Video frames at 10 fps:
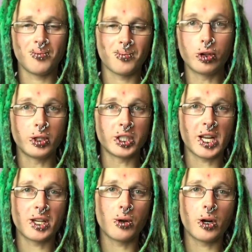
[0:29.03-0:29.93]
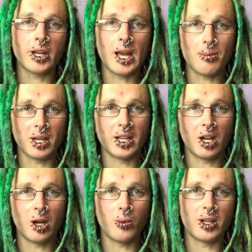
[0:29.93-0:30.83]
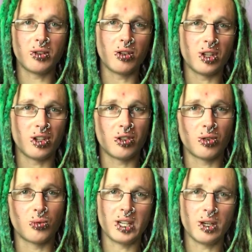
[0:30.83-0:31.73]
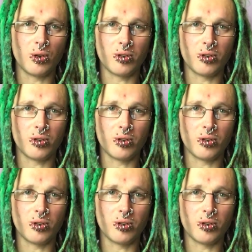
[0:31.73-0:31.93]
Also in January, Emily and I went to this really